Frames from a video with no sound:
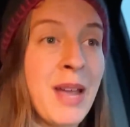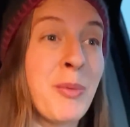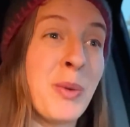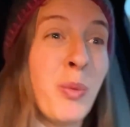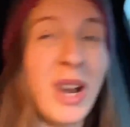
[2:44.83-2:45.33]

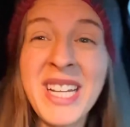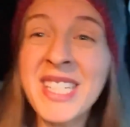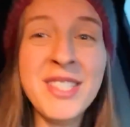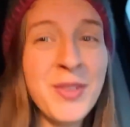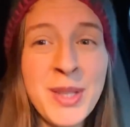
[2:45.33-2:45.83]
We wanted to
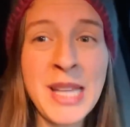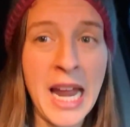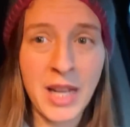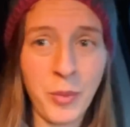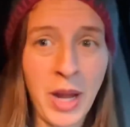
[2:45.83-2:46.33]
do this
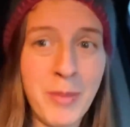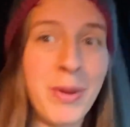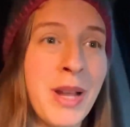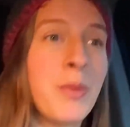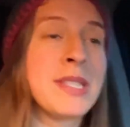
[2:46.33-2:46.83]
anyway,
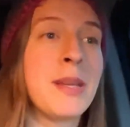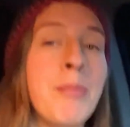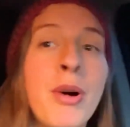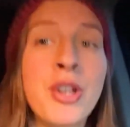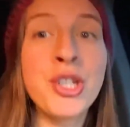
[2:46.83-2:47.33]
but it was the
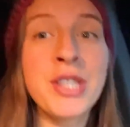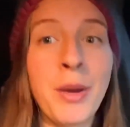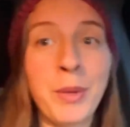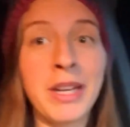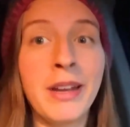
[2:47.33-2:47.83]
push that
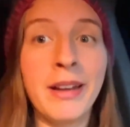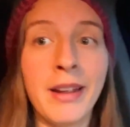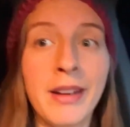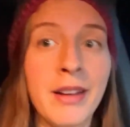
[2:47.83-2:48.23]
we needed.